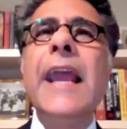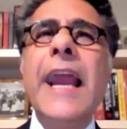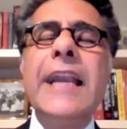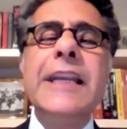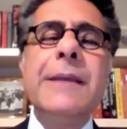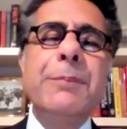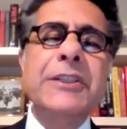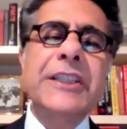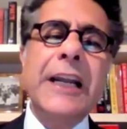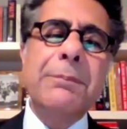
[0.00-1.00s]

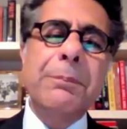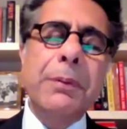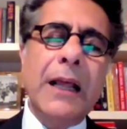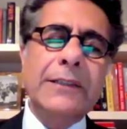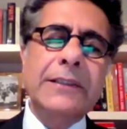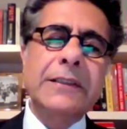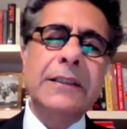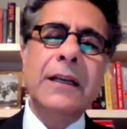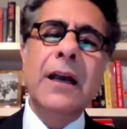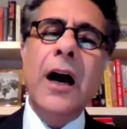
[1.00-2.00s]
80% plus
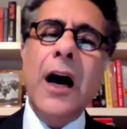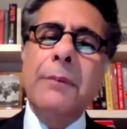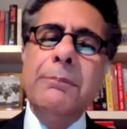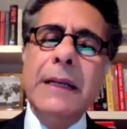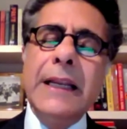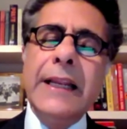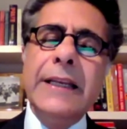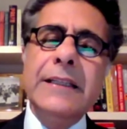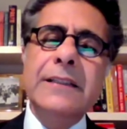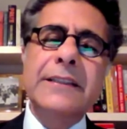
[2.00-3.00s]
are
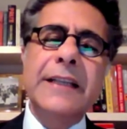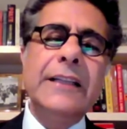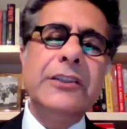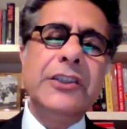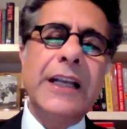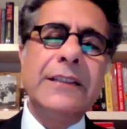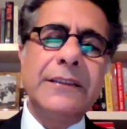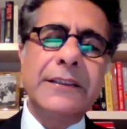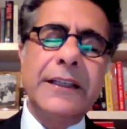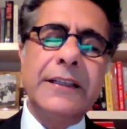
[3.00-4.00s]
millennials and Gen
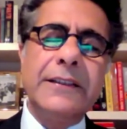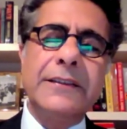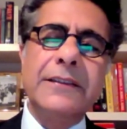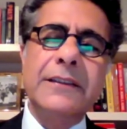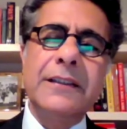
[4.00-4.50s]
Zs.